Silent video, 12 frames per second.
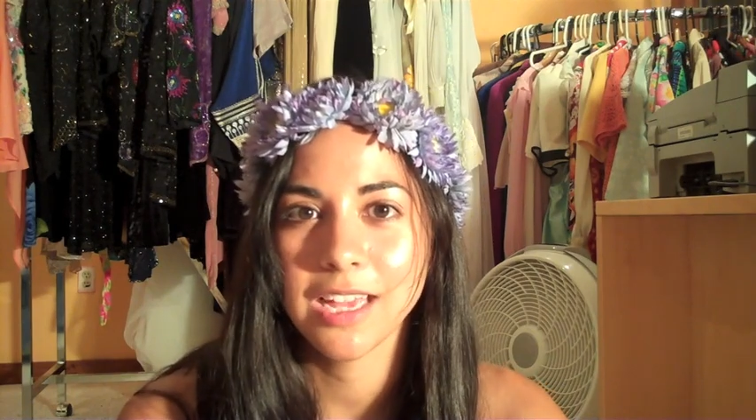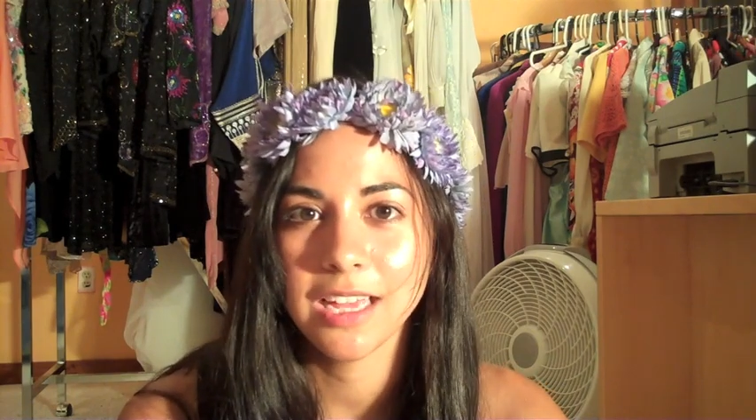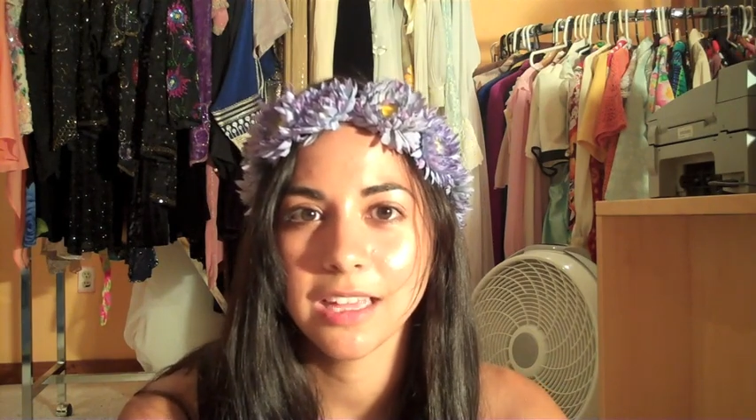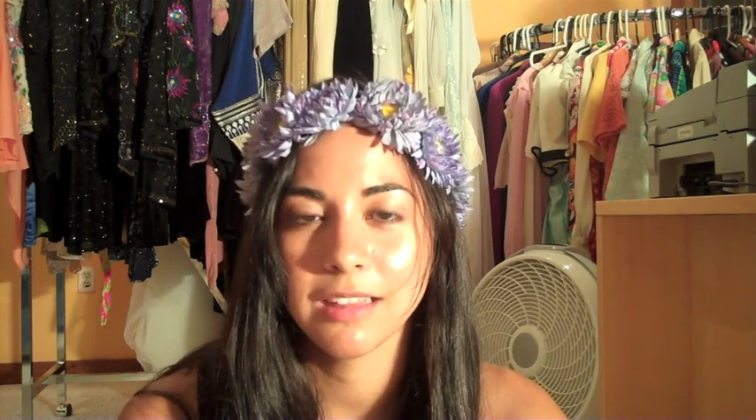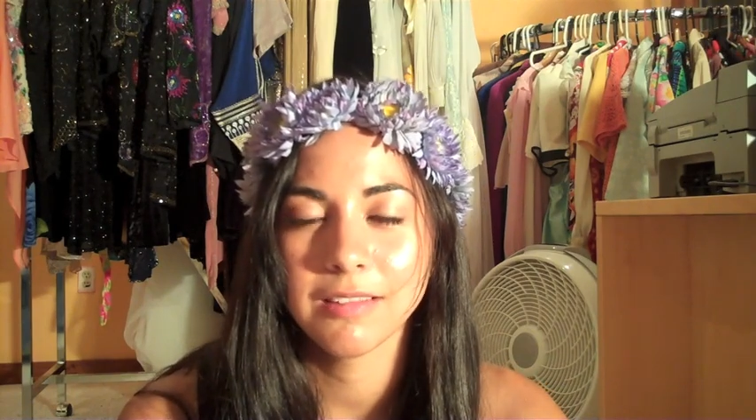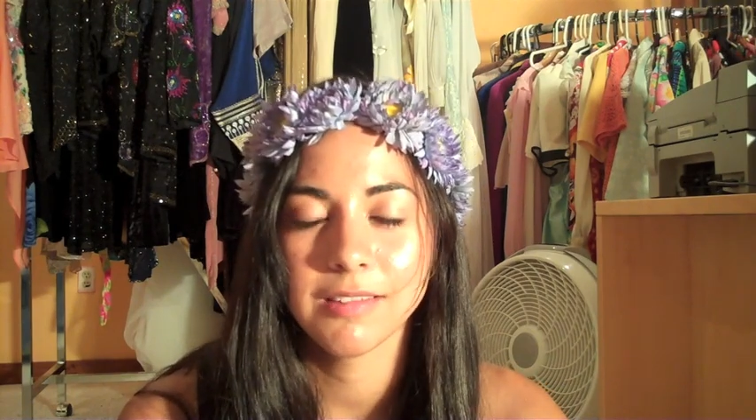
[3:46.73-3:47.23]

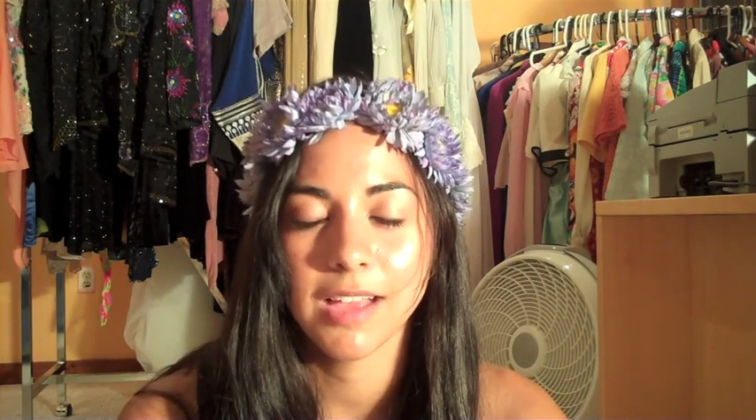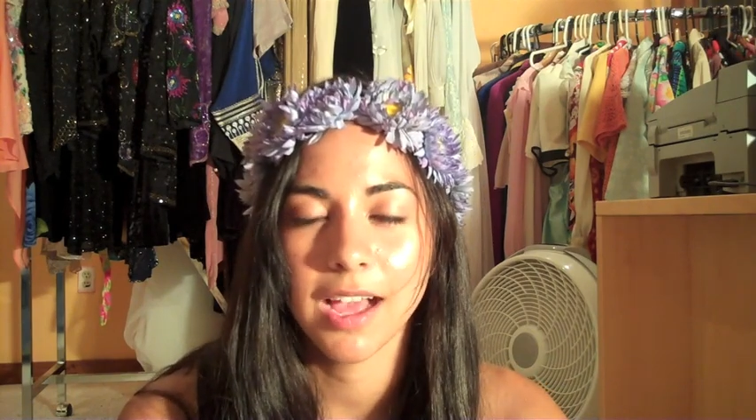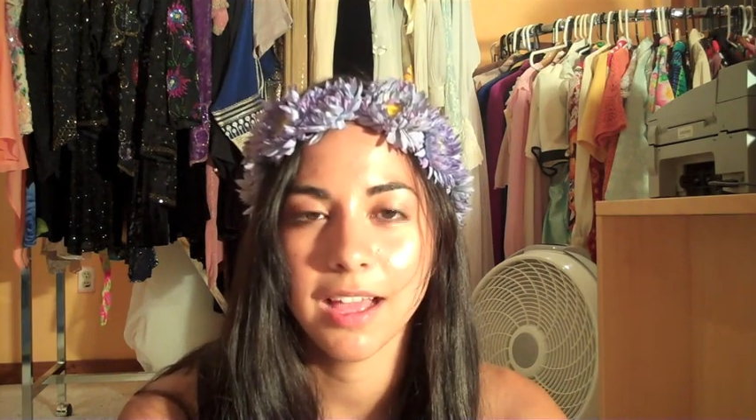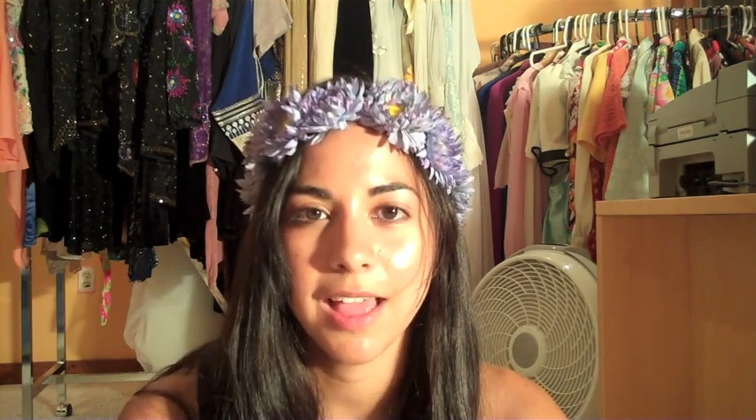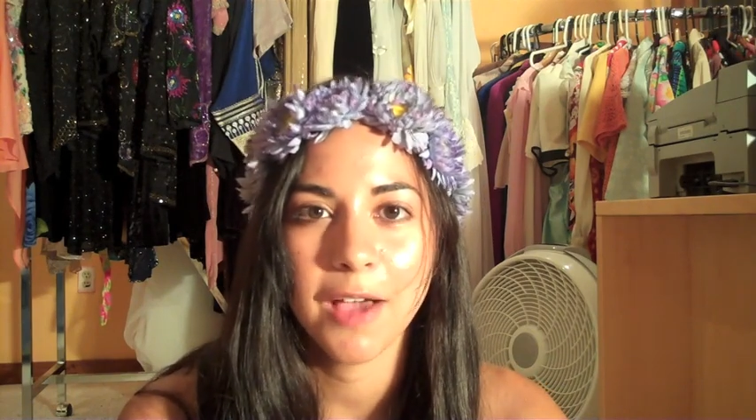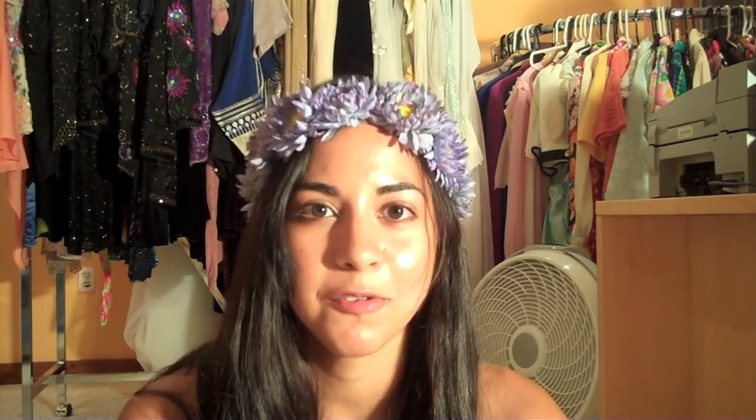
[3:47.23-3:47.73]
and
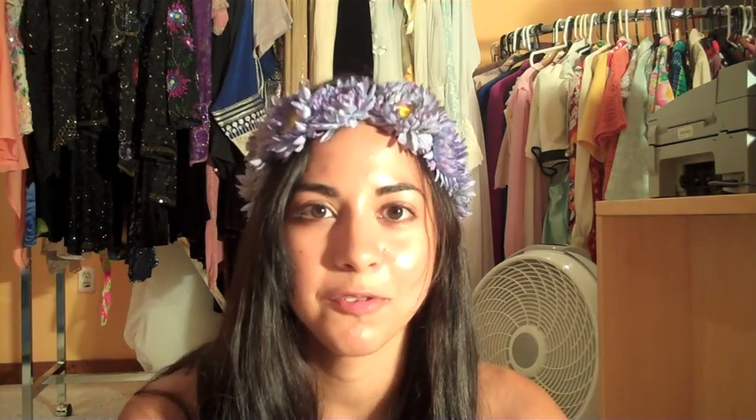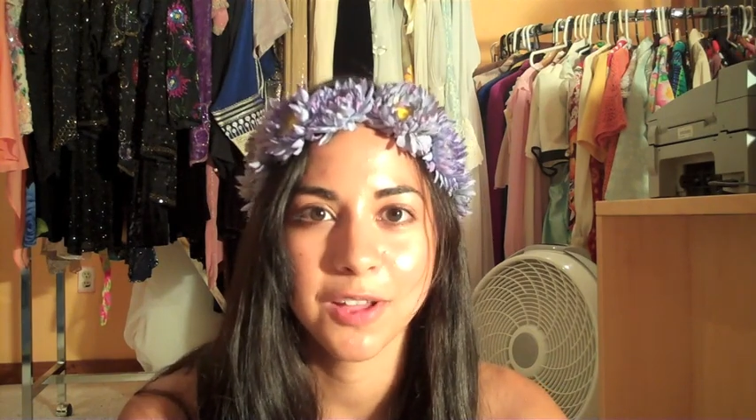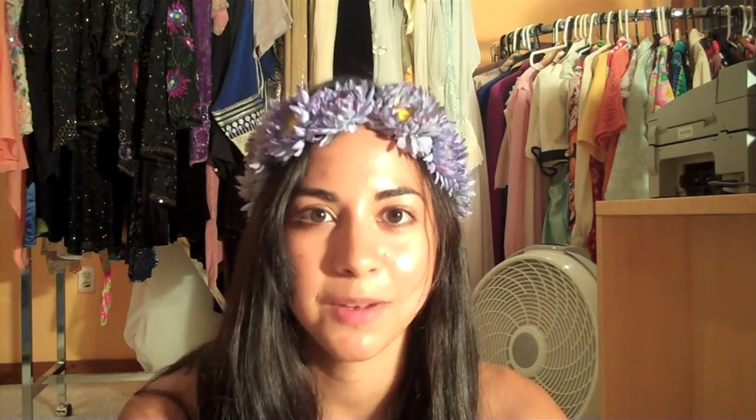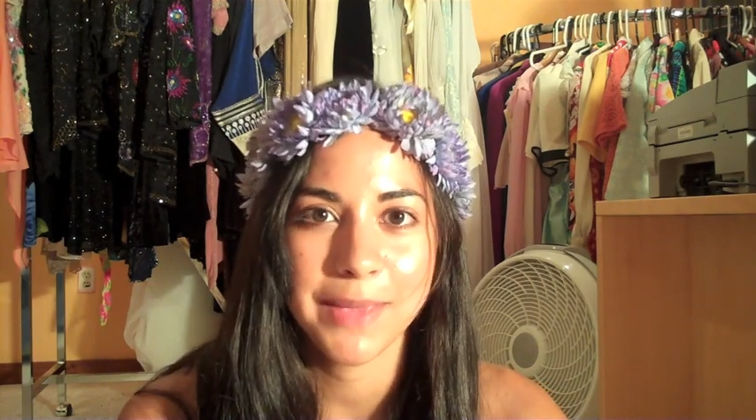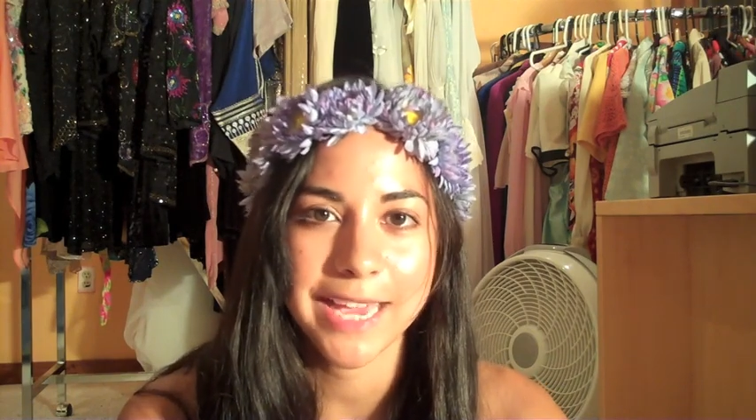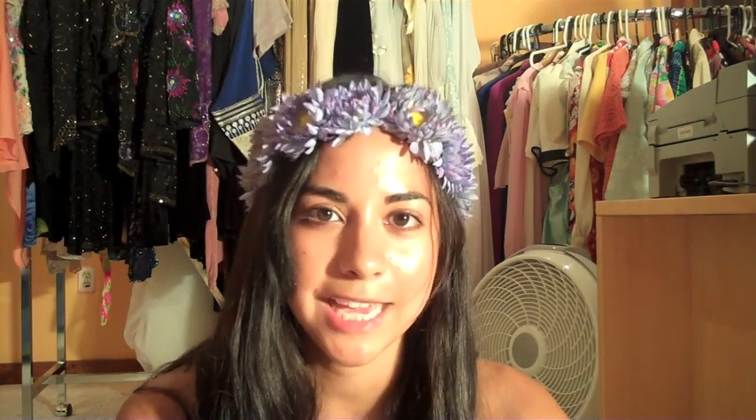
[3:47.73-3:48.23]
have
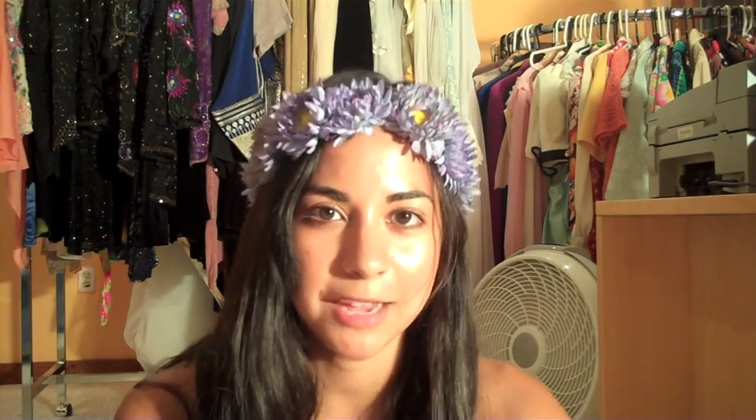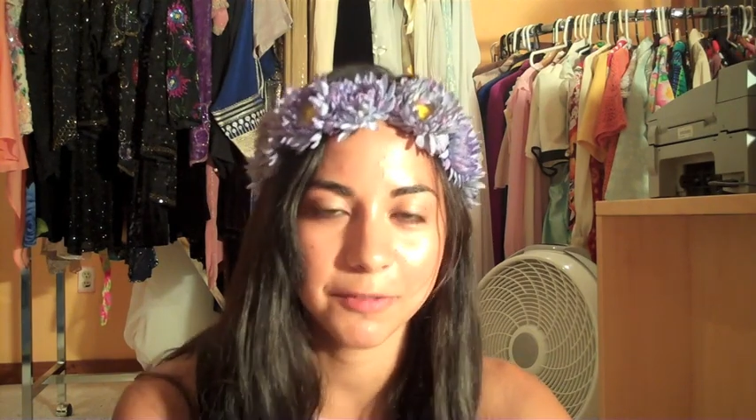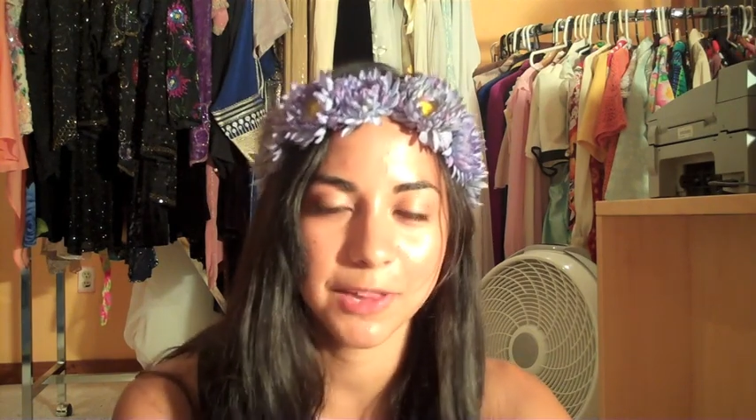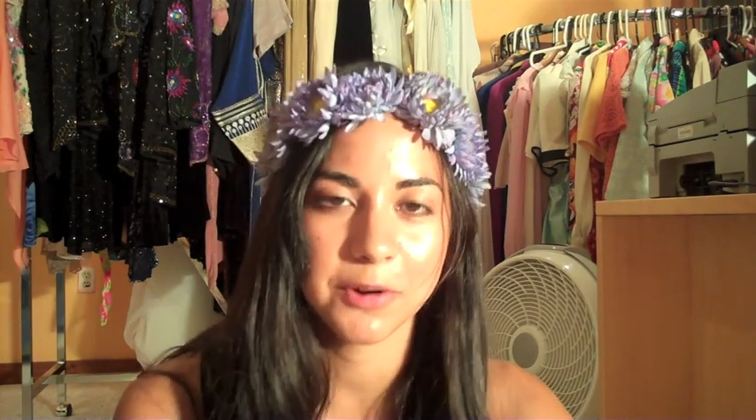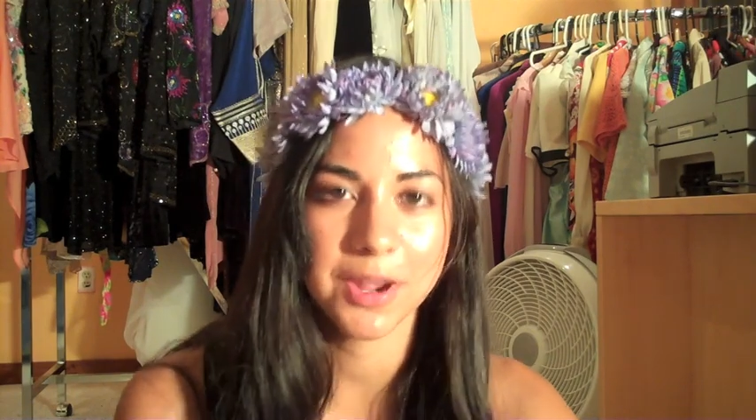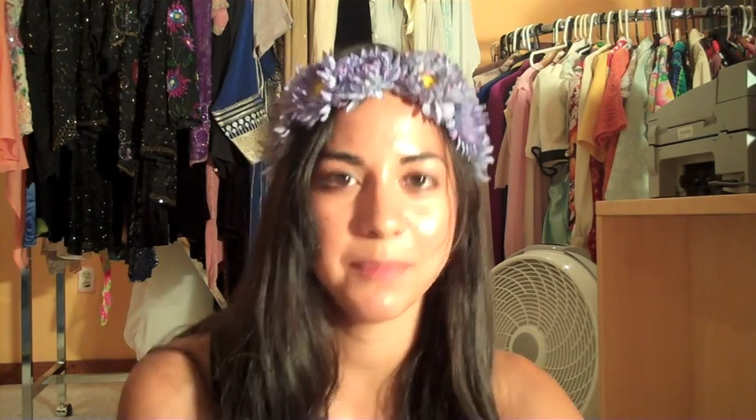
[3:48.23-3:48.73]
fun making your
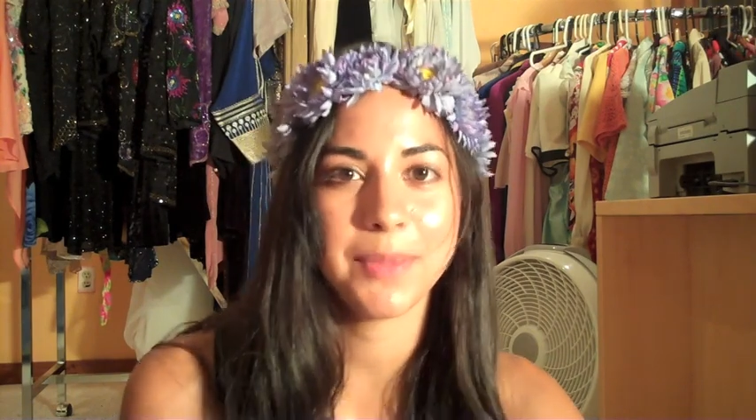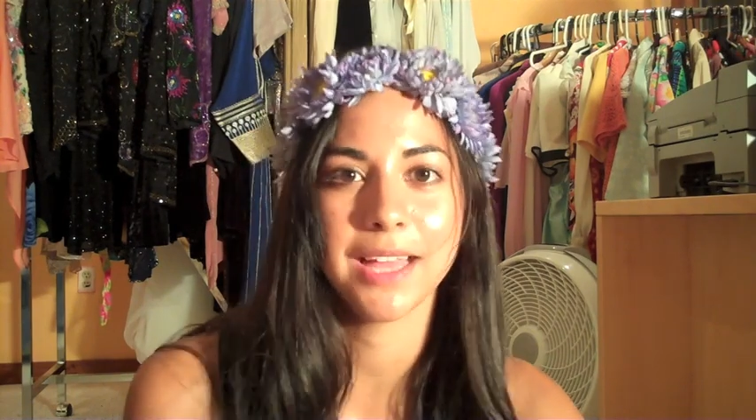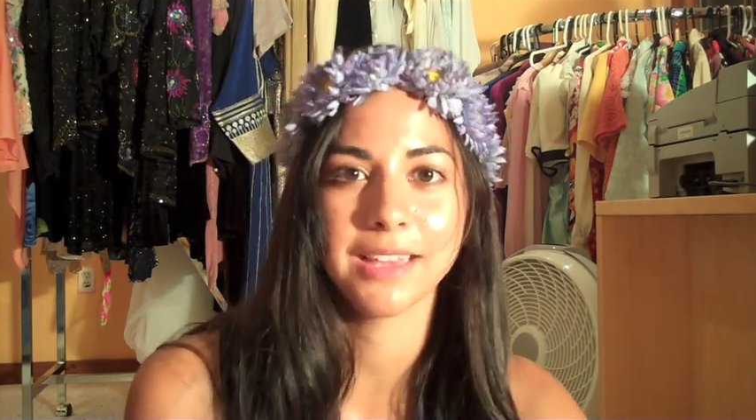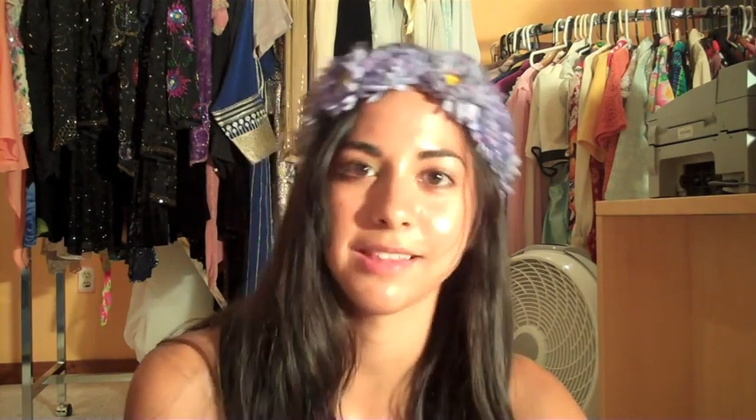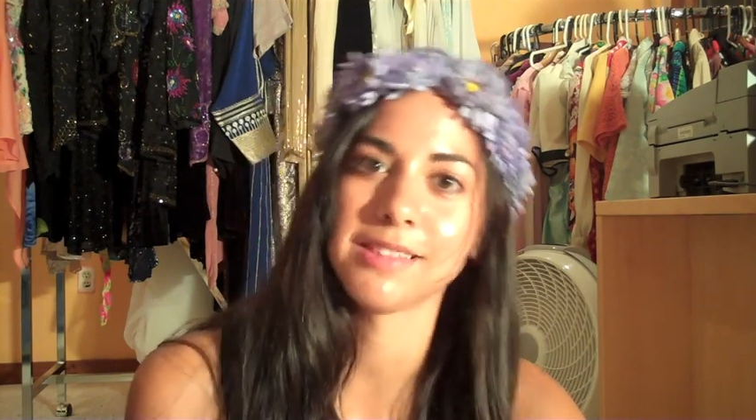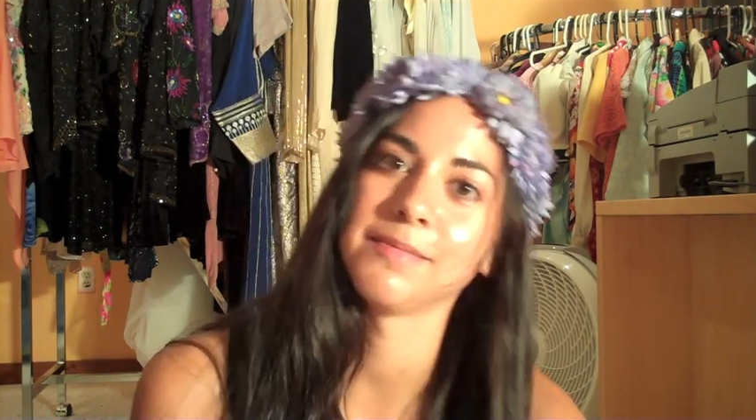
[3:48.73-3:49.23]
flower
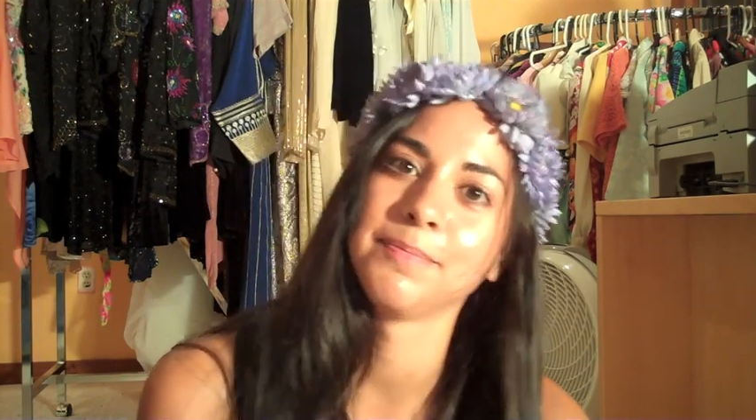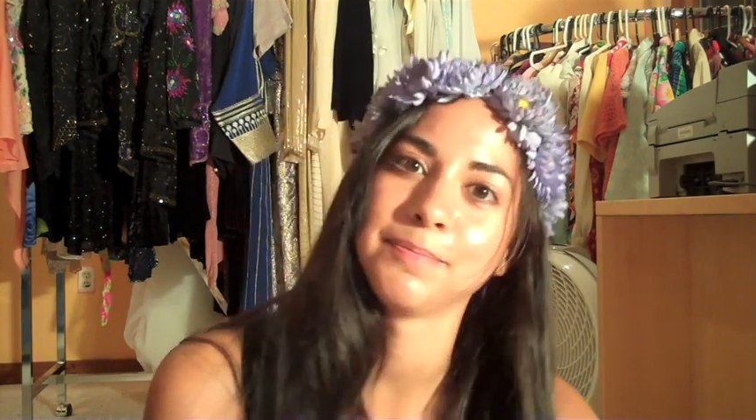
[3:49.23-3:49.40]
headbands.